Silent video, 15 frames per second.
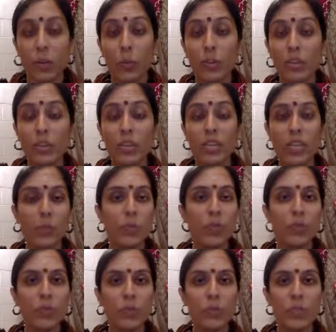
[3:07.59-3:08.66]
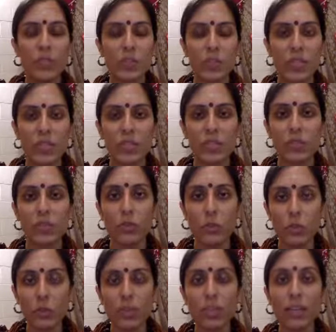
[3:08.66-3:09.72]
But you'll keep it from a space of
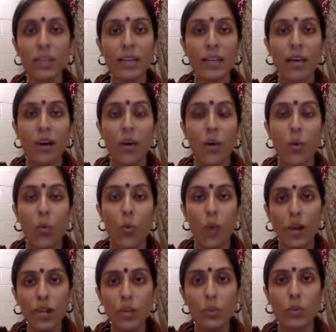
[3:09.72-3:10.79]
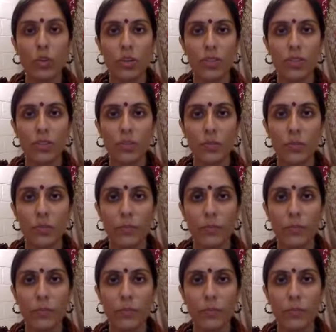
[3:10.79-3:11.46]
knowing why you want it.